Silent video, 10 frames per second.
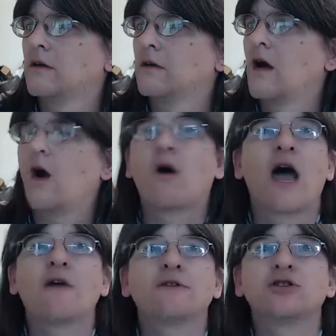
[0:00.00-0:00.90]
Oh, I
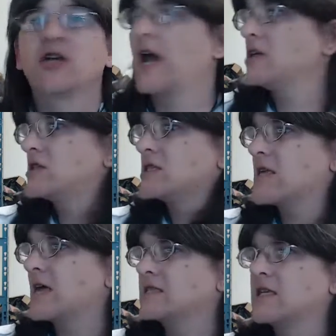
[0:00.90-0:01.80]
haven't changed the
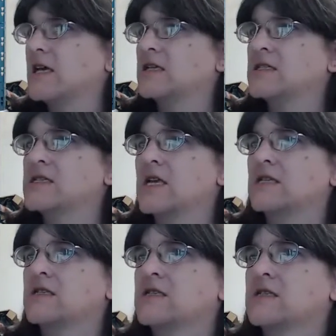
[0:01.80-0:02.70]
settings
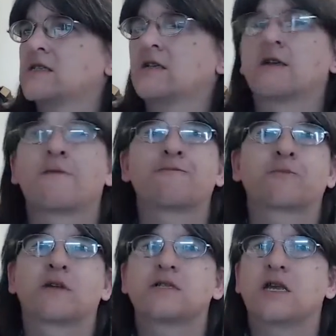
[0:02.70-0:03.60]

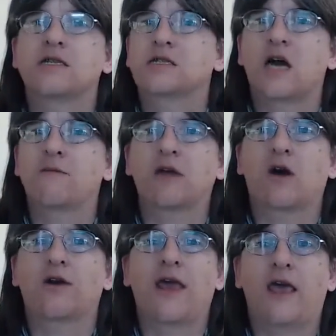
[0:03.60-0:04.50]
since coming
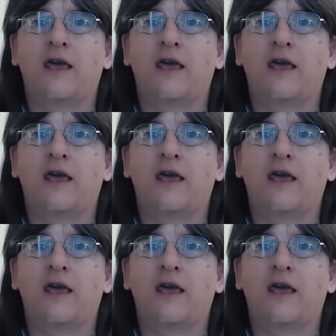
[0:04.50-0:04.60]
on air.